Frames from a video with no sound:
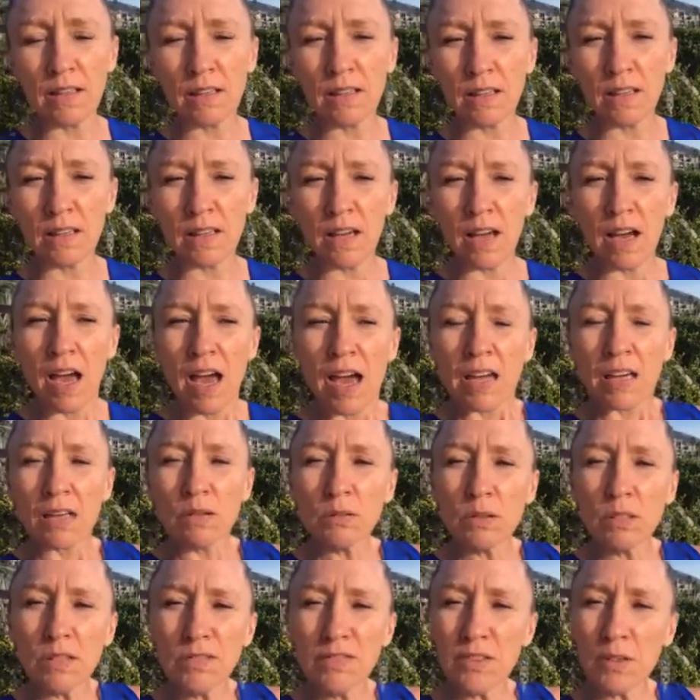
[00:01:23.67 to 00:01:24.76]
I
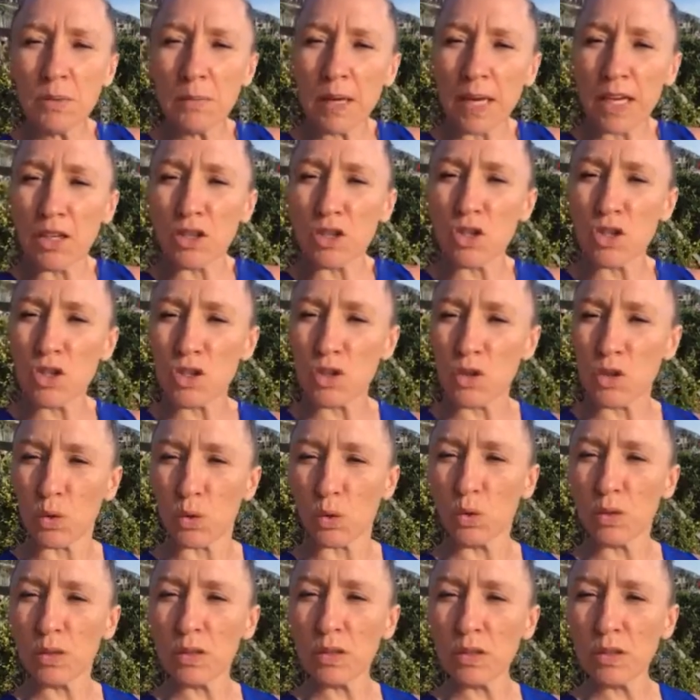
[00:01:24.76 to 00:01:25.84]
can really feel my
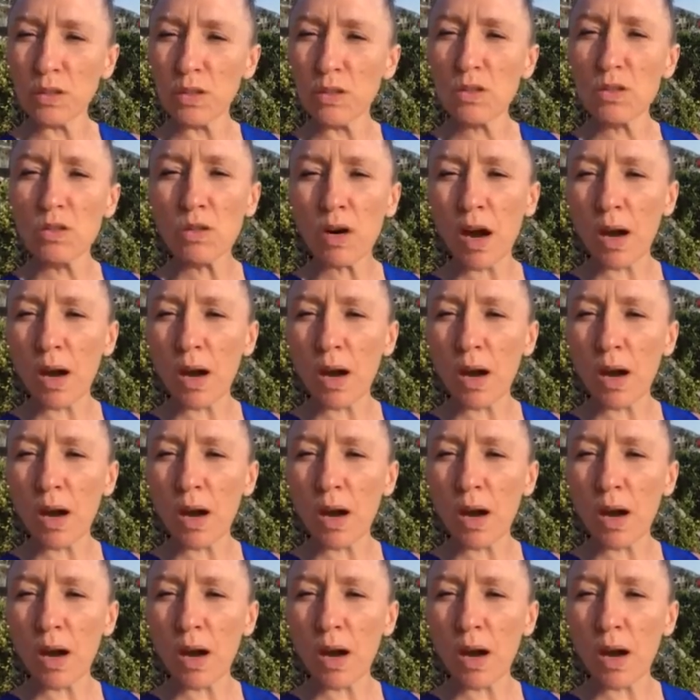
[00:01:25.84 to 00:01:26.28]
shoulders